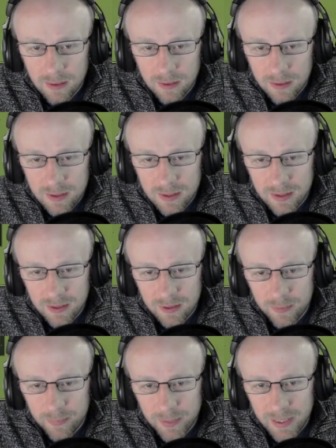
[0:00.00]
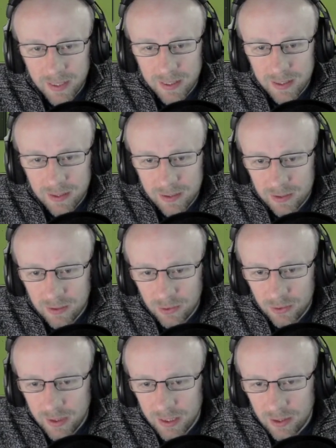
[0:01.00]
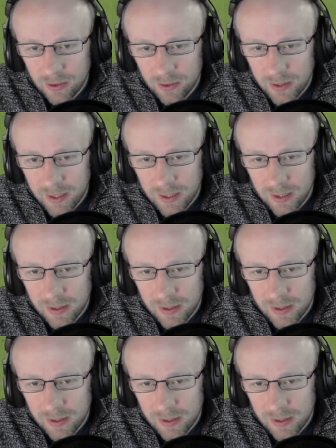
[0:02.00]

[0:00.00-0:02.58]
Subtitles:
Come on, Bennett. Lucky hooky.